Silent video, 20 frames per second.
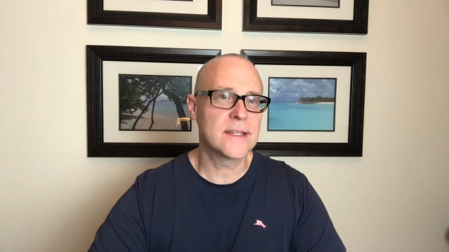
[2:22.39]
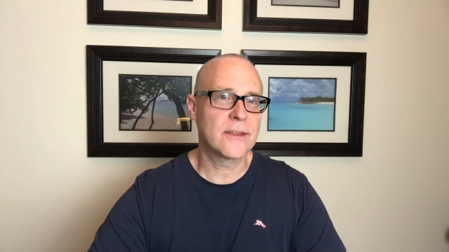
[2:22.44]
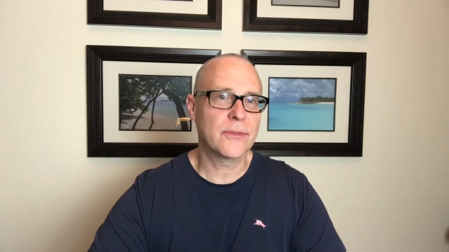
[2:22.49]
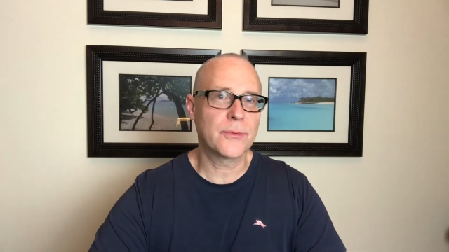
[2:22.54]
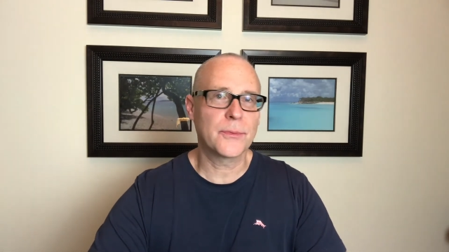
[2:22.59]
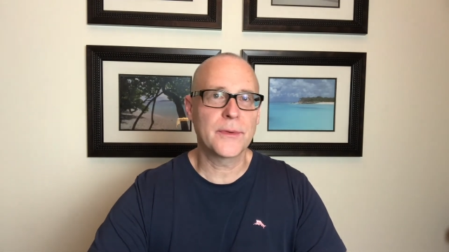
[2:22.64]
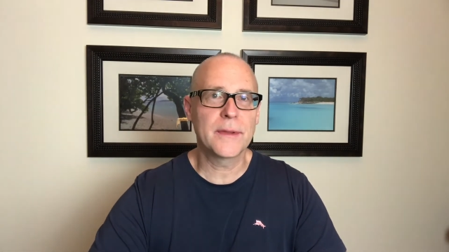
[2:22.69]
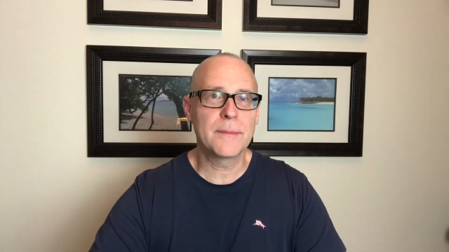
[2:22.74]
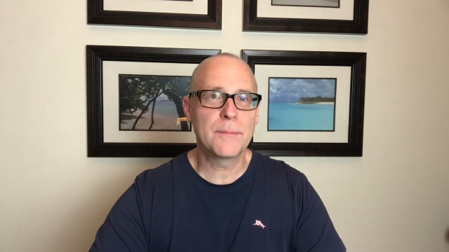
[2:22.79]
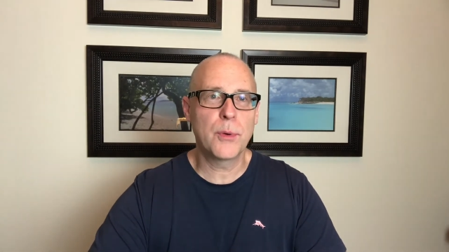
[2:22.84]

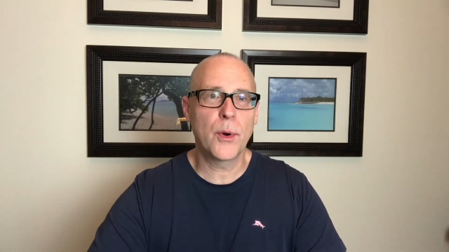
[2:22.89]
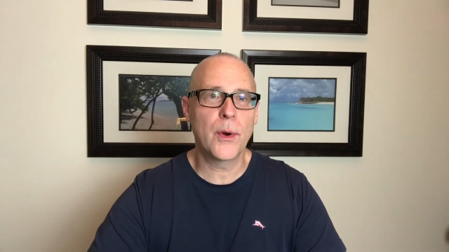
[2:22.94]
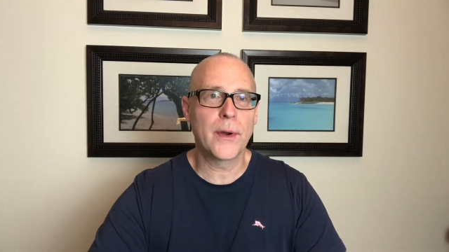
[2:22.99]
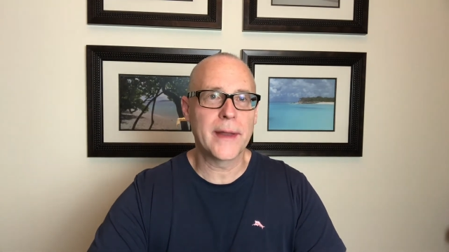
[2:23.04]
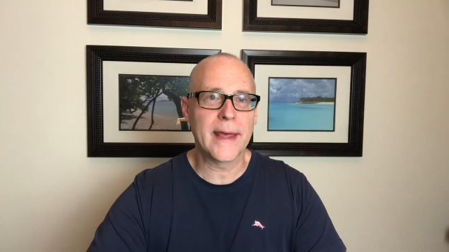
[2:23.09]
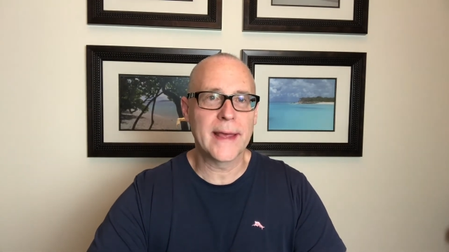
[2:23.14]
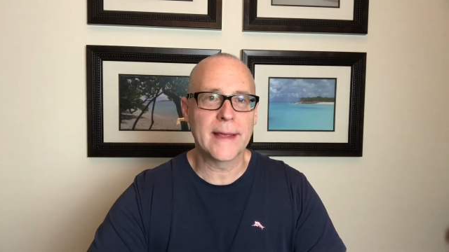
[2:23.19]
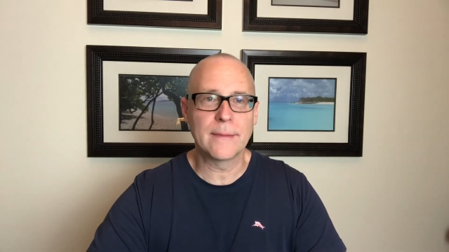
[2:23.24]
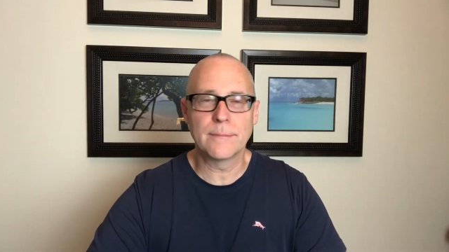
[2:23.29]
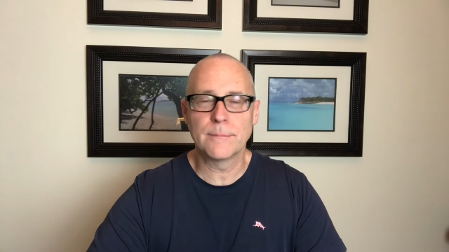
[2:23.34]

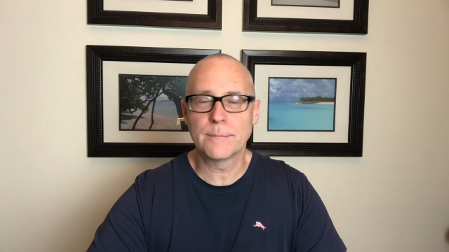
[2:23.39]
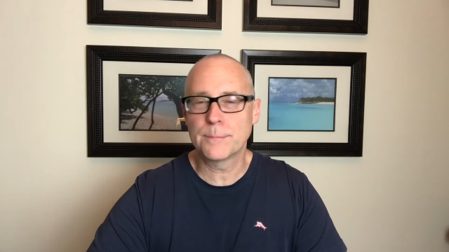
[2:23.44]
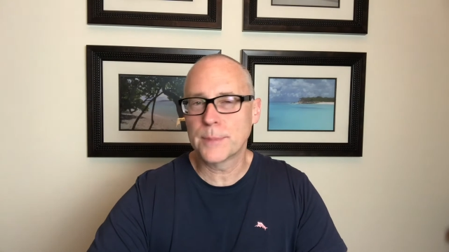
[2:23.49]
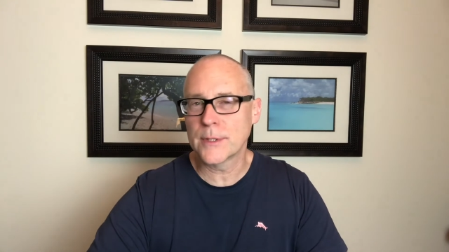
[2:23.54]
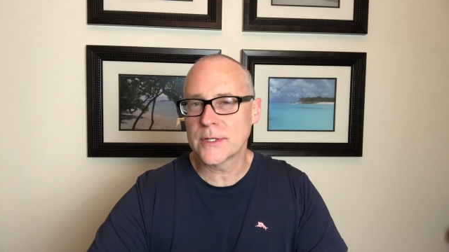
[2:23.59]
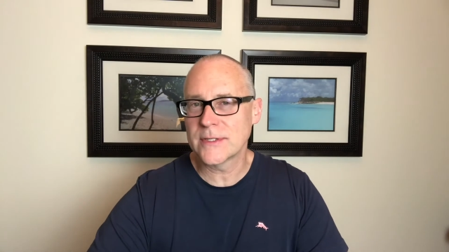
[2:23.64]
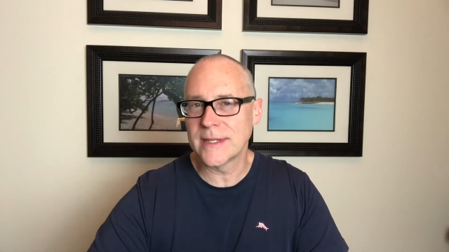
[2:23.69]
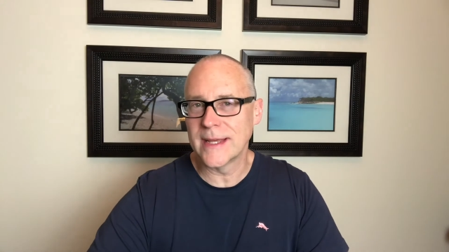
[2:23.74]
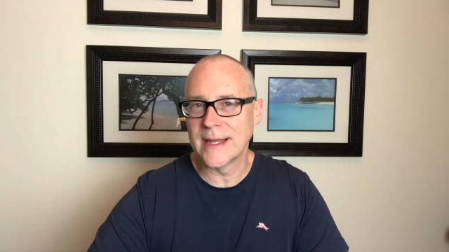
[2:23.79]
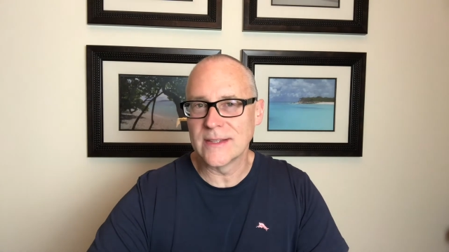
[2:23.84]

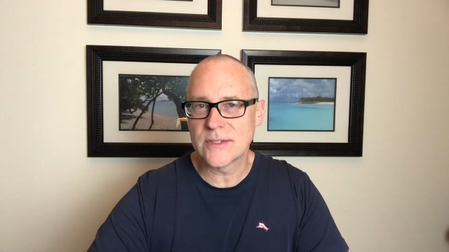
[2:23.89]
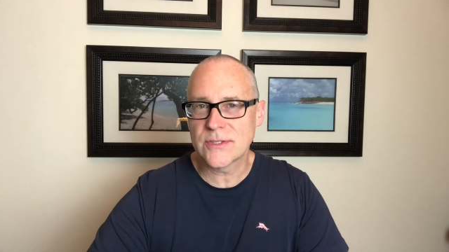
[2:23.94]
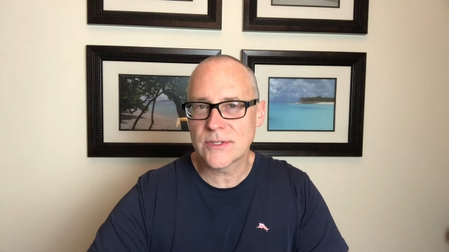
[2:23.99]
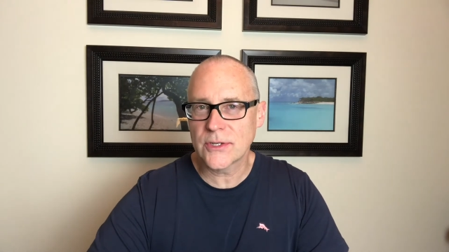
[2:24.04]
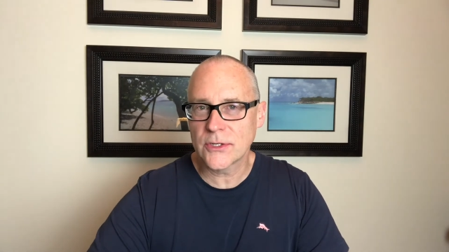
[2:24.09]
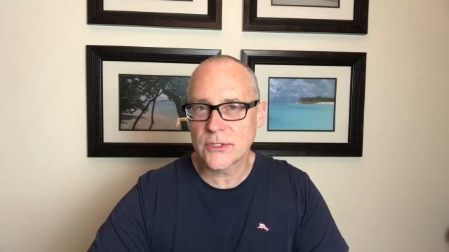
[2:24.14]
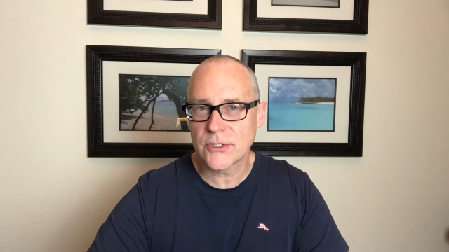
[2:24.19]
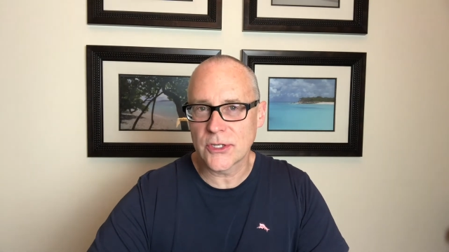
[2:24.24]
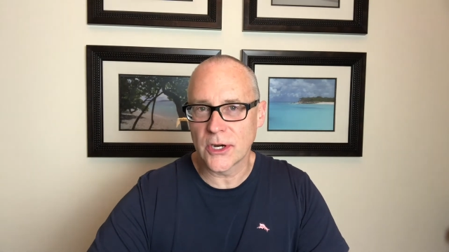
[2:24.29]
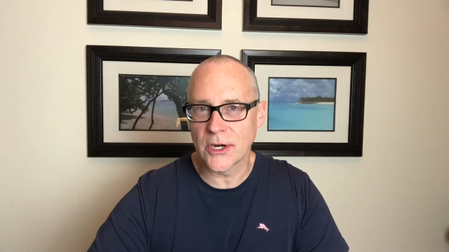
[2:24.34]
3.8%
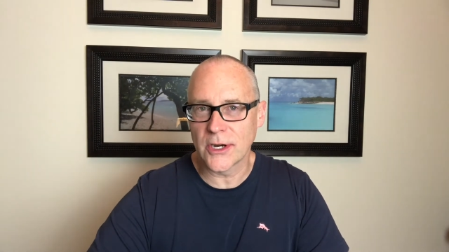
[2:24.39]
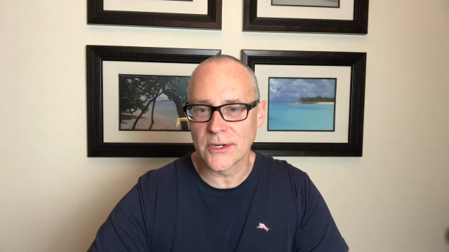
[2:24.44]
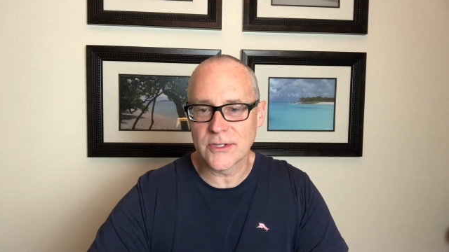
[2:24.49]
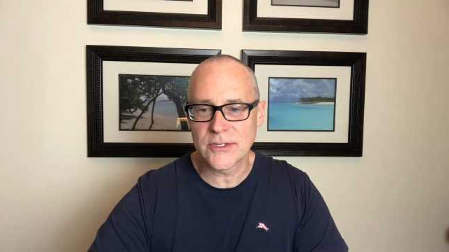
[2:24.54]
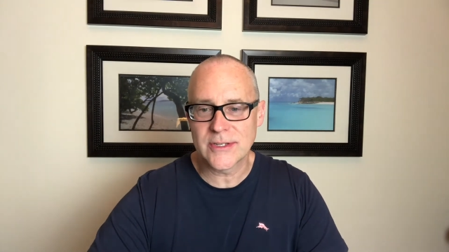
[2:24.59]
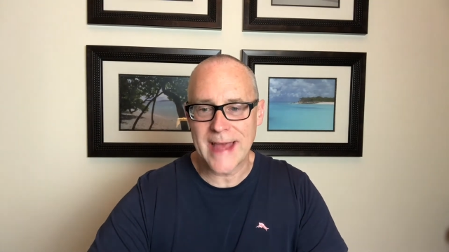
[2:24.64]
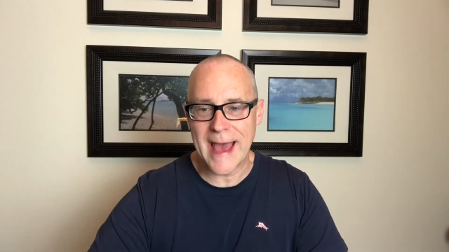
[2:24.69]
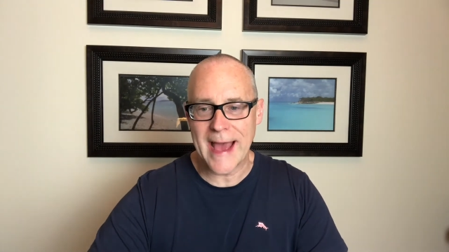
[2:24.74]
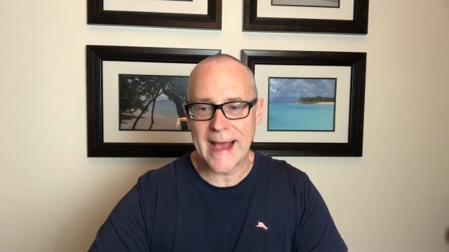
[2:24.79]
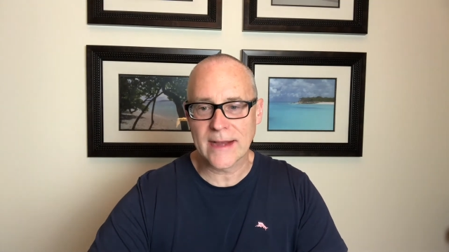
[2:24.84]
surcharge
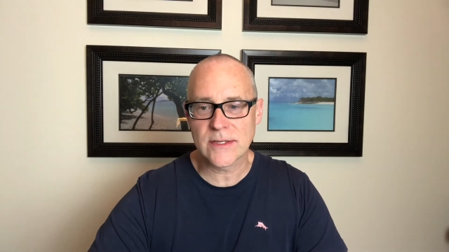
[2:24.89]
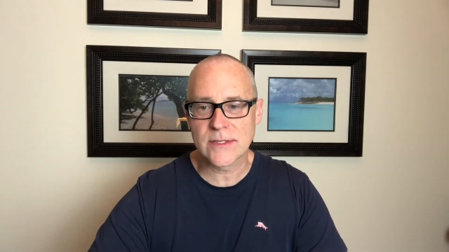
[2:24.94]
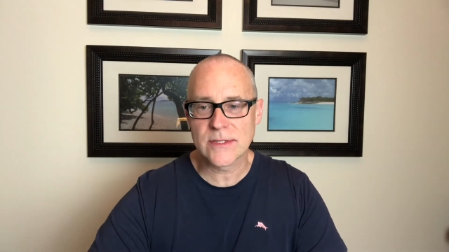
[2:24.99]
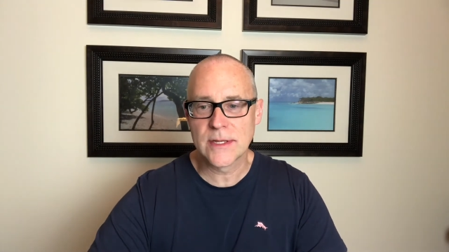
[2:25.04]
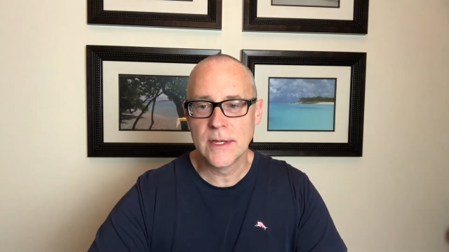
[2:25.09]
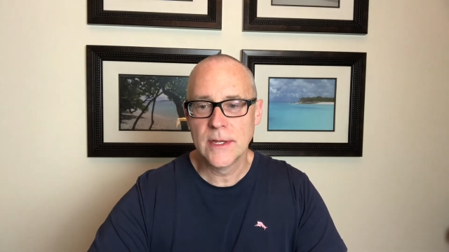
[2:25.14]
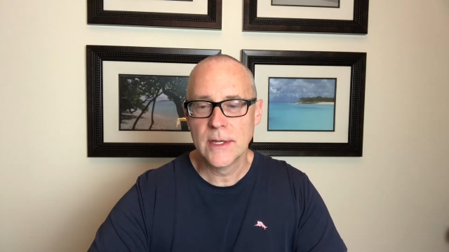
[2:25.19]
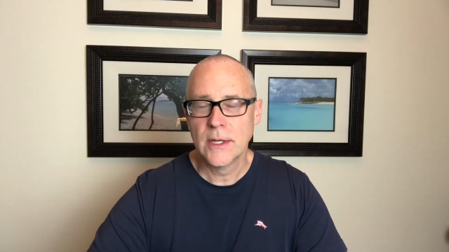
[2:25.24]
tax.